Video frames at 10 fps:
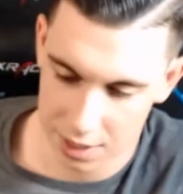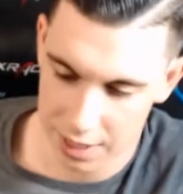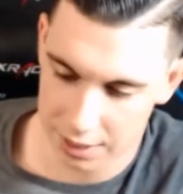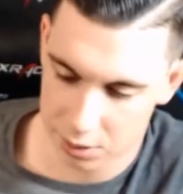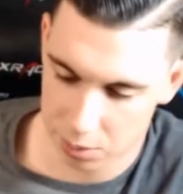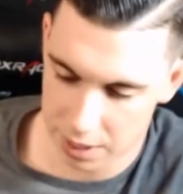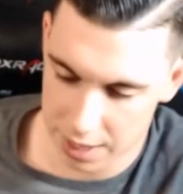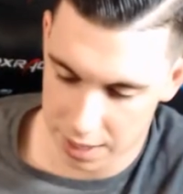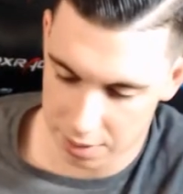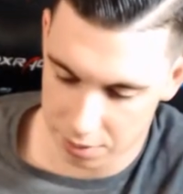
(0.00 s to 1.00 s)
Next we
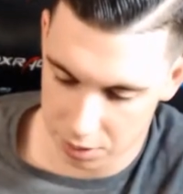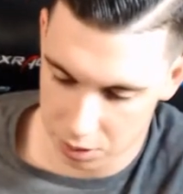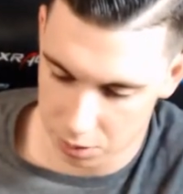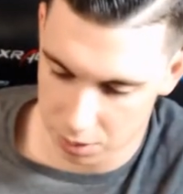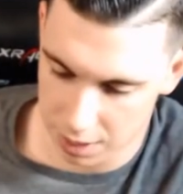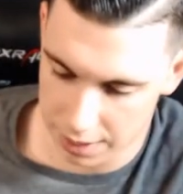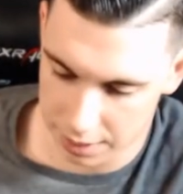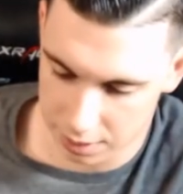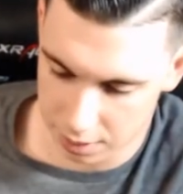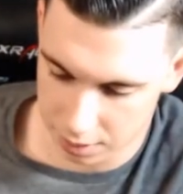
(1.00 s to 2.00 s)
have
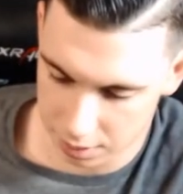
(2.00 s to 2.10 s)
Unite.